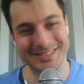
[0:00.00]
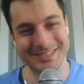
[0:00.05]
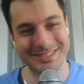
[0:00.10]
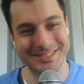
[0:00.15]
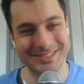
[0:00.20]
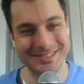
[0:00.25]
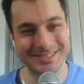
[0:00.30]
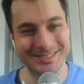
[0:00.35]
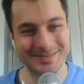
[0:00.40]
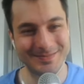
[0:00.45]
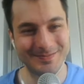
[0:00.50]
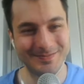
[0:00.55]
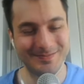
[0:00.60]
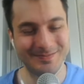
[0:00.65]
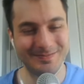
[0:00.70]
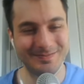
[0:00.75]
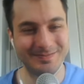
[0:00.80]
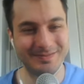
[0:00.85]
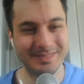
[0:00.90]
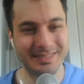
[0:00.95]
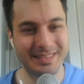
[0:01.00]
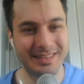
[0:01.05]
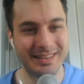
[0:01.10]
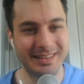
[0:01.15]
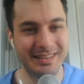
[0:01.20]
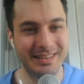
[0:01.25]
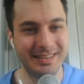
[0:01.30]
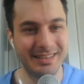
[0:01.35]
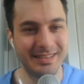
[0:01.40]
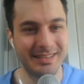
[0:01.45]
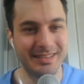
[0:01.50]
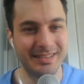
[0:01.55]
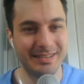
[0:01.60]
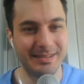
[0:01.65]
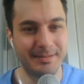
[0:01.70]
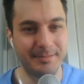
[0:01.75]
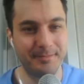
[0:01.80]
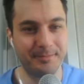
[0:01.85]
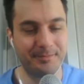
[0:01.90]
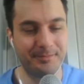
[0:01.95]

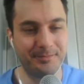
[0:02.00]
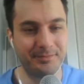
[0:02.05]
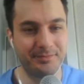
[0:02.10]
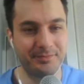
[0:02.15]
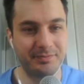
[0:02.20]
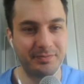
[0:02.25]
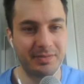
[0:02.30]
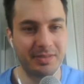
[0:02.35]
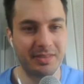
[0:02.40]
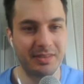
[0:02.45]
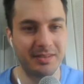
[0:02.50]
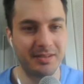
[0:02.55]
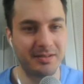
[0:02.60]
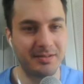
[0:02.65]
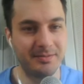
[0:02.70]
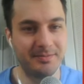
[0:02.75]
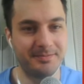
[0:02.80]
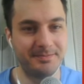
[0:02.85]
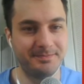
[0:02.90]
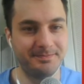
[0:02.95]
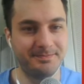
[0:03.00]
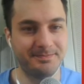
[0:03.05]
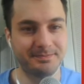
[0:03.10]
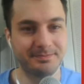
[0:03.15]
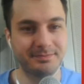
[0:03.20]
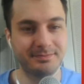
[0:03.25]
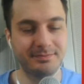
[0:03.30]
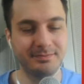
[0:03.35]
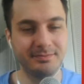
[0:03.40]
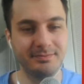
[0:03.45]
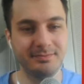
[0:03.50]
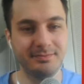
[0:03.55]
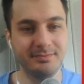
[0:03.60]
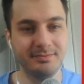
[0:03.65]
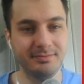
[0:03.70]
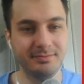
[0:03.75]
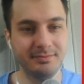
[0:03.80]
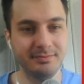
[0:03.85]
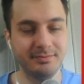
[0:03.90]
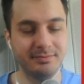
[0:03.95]

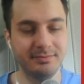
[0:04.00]
This person isn't speaking.